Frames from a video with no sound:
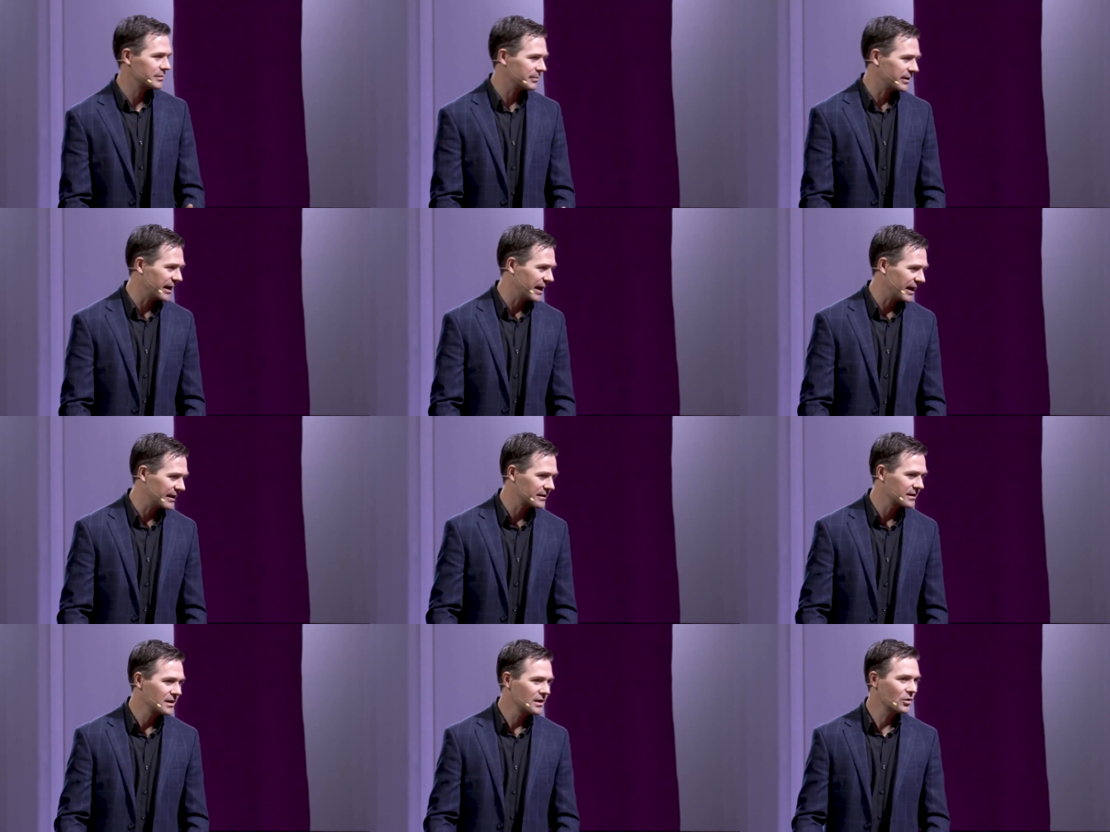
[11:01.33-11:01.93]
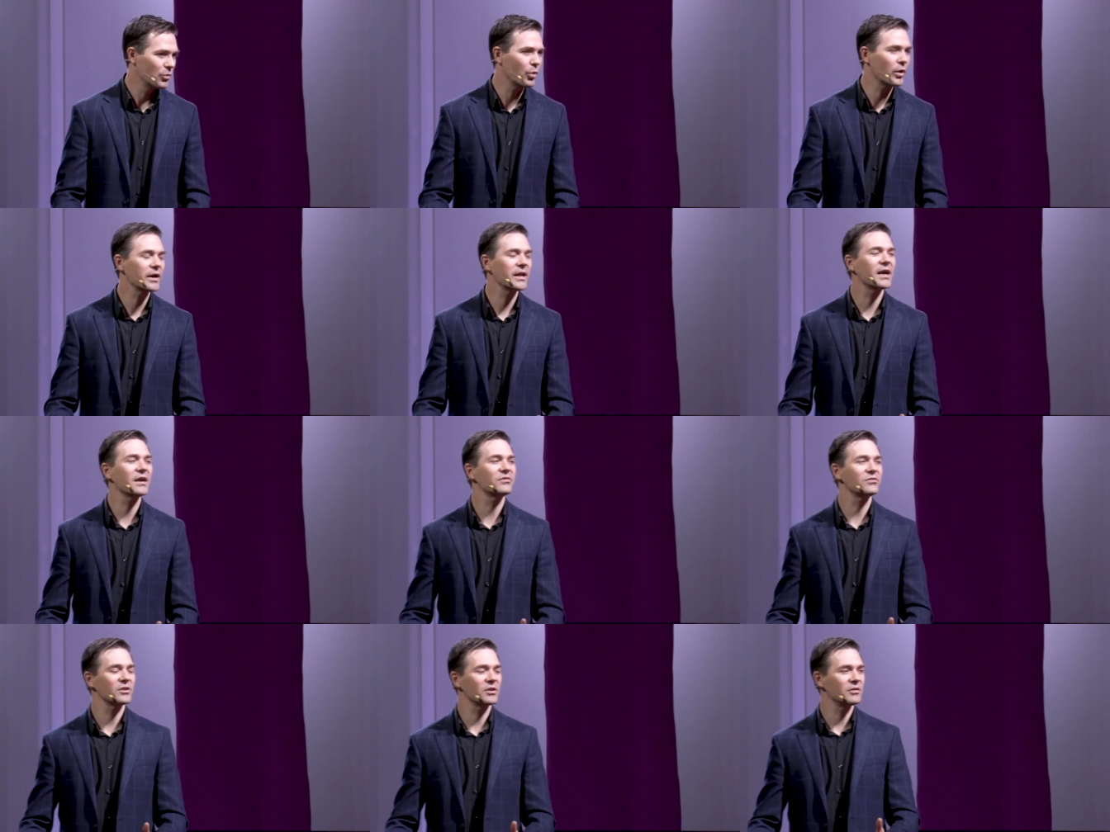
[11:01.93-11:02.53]
bad? What
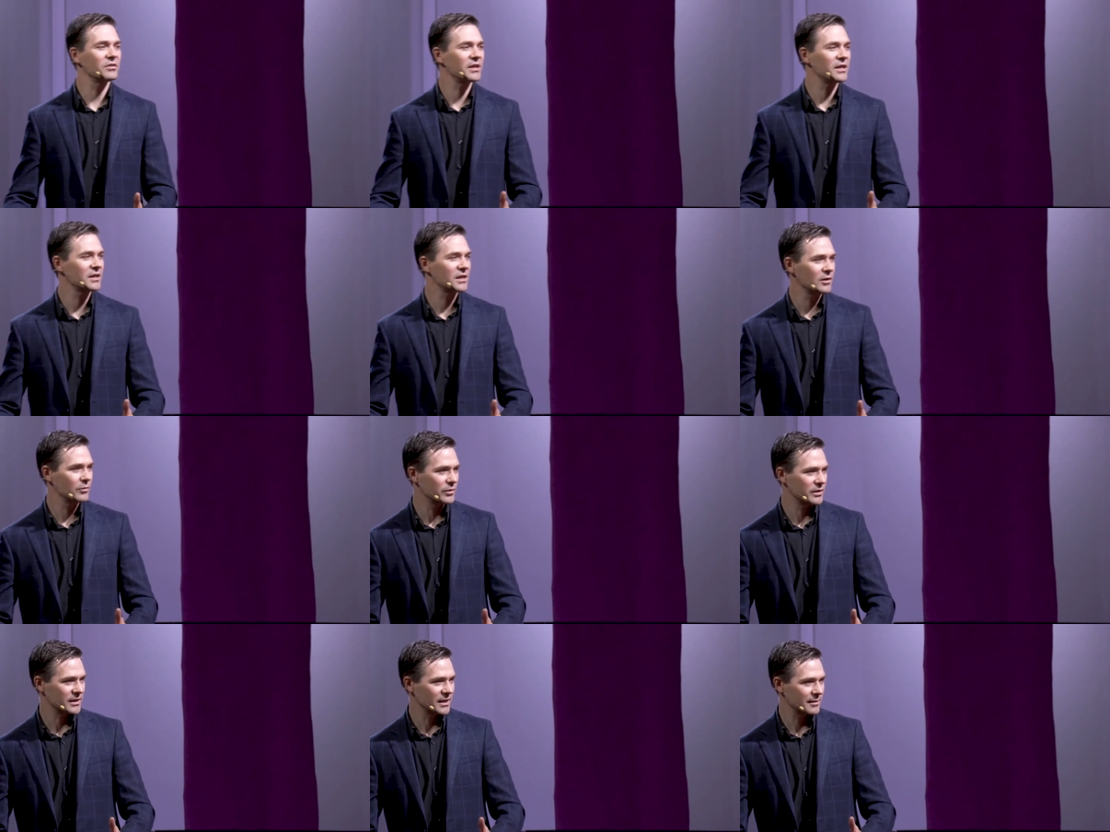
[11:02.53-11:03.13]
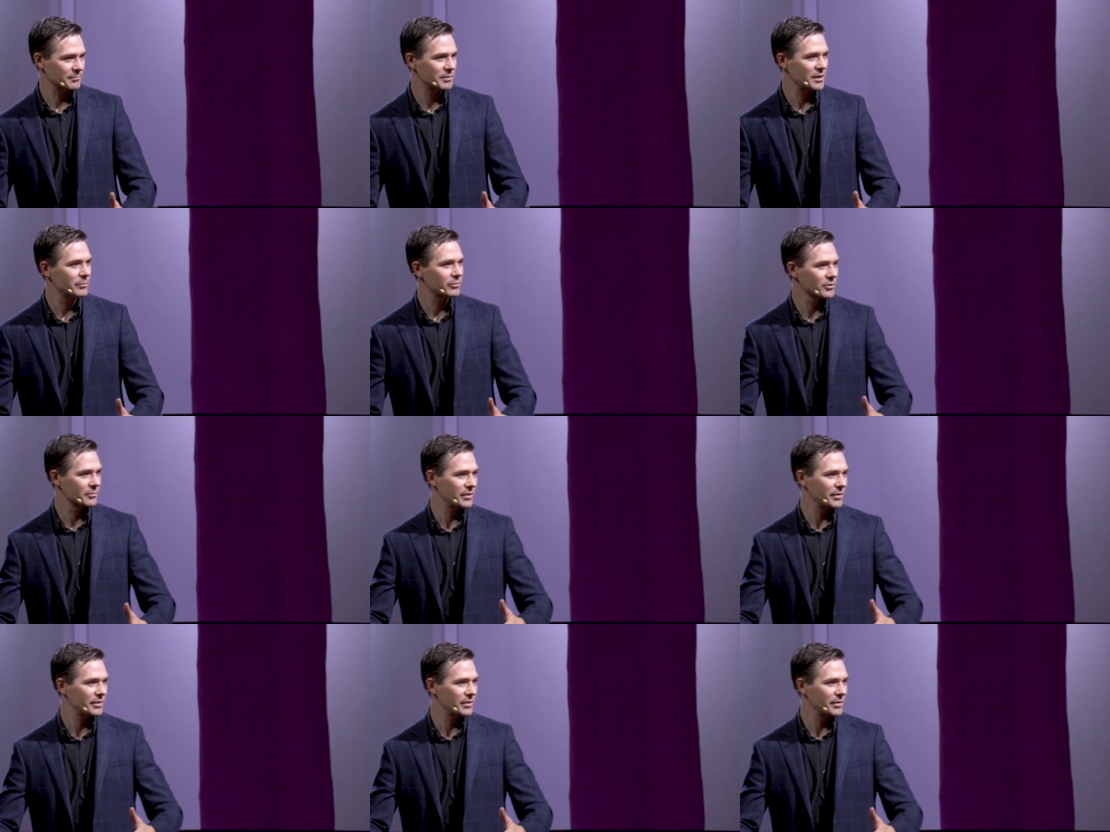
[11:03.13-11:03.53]
answer do you think you would get? People are